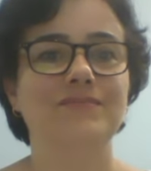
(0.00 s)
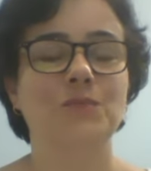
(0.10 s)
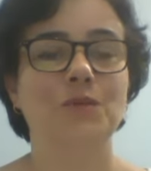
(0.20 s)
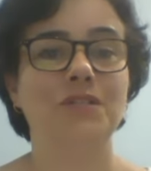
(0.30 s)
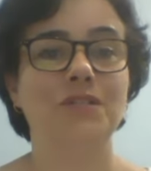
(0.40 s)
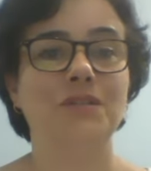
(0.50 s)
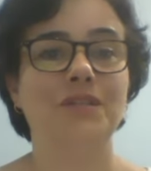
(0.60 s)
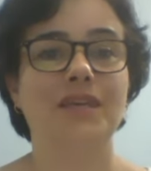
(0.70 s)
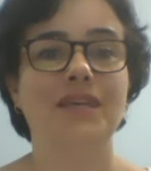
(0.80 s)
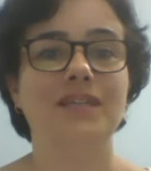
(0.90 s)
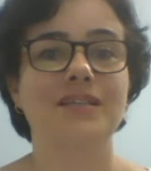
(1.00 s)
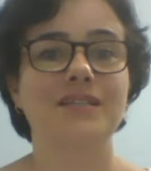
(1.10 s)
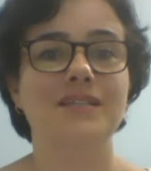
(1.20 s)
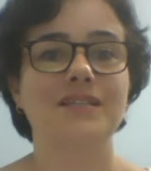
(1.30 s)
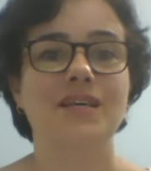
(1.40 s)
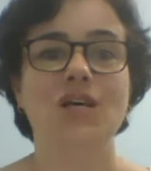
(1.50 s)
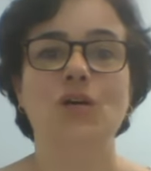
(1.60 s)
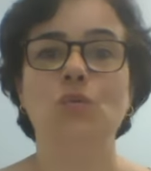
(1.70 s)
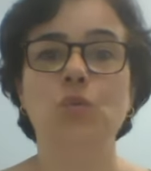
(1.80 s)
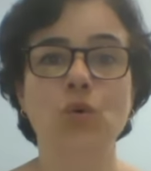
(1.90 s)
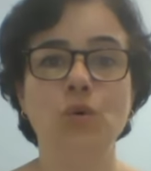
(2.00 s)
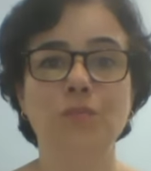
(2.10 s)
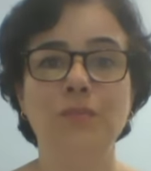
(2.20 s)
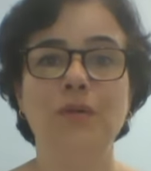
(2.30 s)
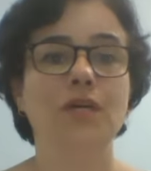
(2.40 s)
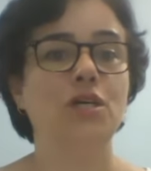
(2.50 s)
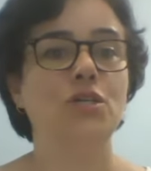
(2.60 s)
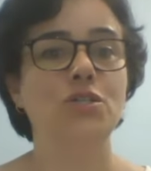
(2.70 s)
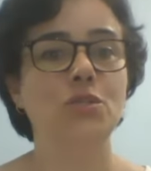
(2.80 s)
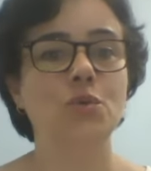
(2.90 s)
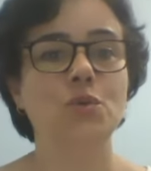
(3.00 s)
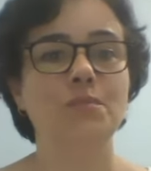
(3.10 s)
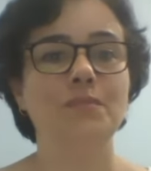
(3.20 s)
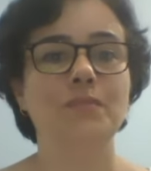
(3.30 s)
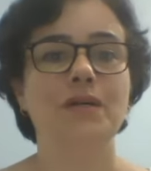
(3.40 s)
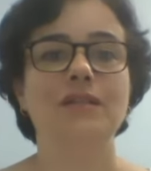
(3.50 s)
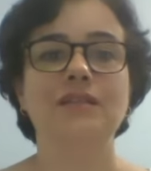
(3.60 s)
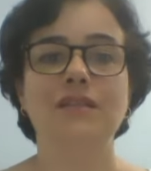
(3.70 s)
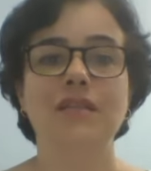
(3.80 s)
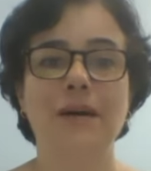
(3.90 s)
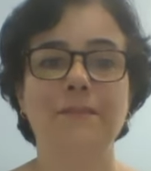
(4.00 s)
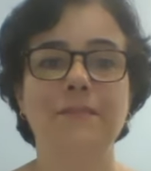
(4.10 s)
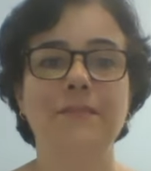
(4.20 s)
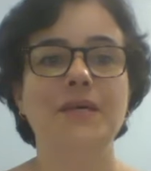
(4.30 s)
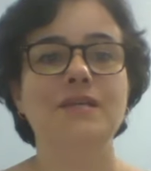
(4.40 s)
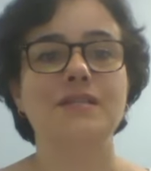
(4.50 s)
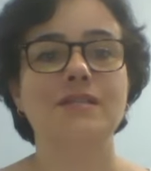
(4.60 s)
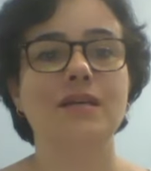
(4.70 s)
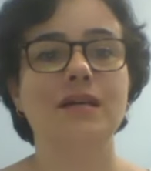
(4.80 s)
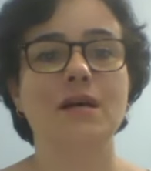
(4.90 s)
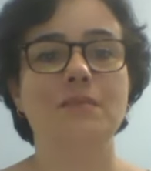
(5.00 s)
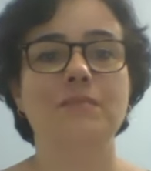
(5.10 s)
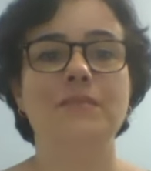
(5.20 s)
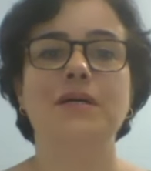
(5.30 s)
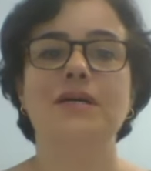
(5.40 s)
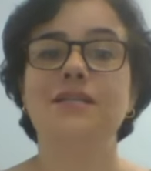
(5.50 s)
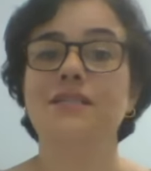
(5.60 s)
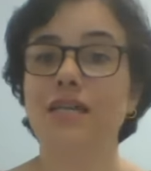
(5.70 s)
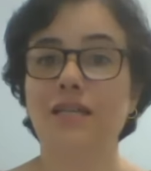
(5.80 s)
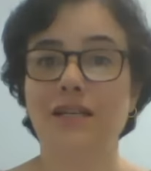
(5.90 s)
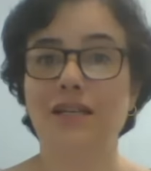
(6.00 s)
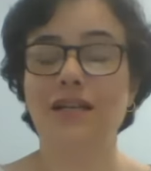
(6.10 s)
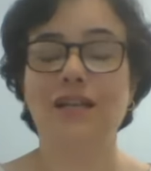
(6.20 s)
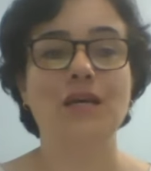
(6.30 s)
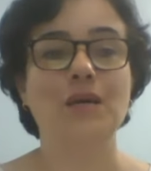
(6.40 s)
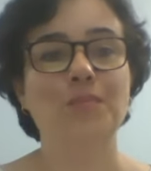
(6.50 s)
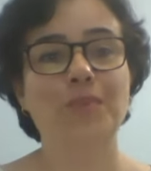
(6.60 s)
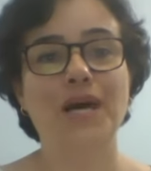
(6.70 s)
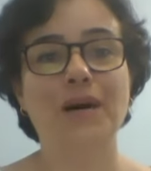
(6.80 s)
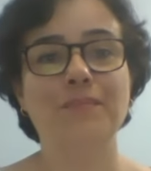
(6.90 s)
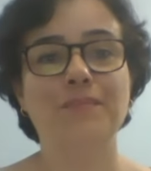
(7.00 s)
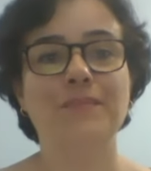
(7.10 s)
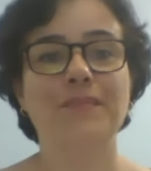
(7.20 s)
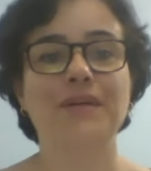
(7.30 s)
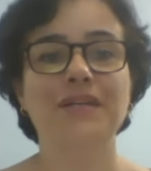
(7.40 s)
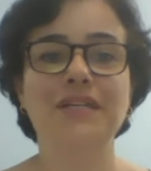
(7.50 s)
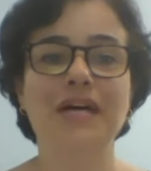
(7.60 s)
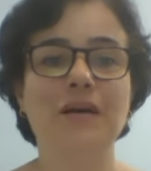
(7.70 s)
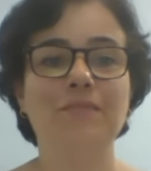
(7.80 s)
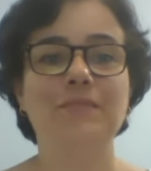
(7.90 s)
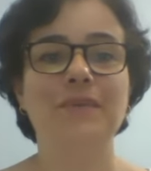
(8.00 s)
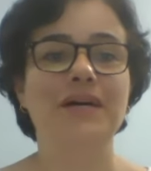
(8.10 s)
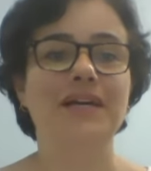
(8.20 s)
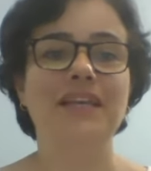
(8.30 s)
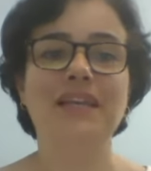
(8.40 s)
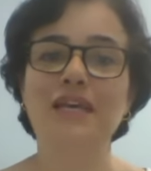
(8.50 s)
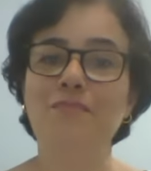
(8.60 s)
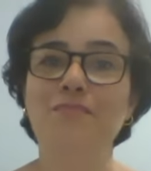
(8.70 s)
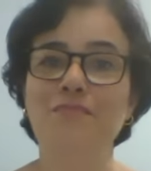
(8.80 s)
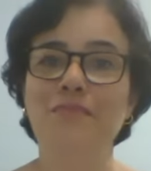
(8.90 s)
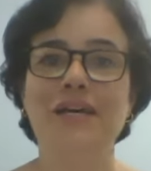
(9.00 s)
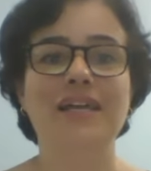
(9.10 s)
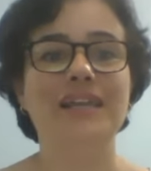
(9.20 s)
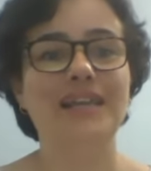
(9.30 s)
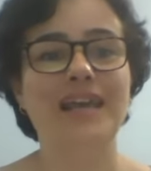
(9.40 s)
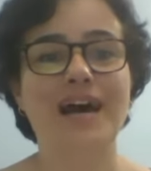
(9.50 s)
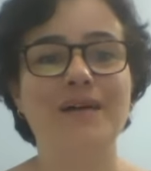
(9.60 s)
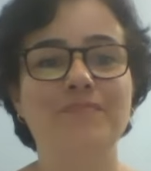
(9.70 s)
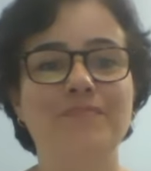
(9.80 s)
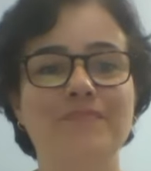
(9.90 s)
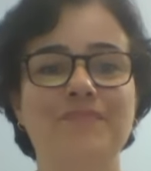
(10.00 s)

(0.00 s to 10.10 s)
What do you think it is? Womb, tomb, thumb, succumb, subtle, plum, numb, limb, lamb,